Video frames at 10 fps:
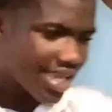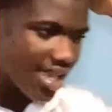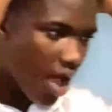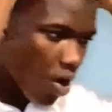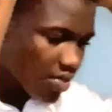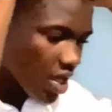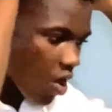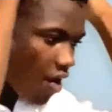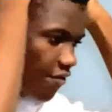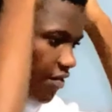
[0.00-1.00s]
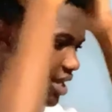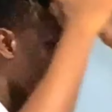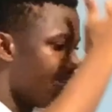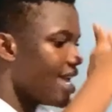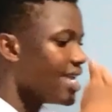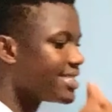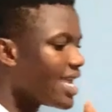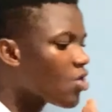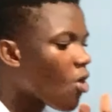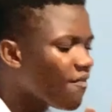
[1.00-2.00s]
or the offering is
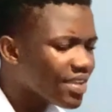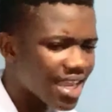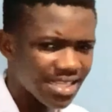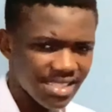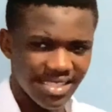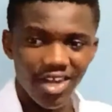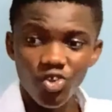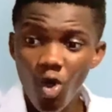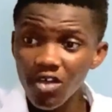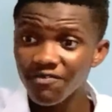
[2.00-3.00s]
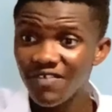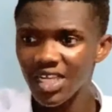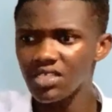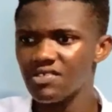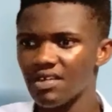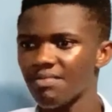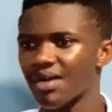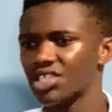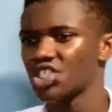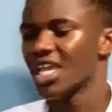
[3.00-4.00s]
a covenant that God values very
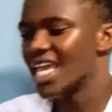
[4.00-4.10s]
much.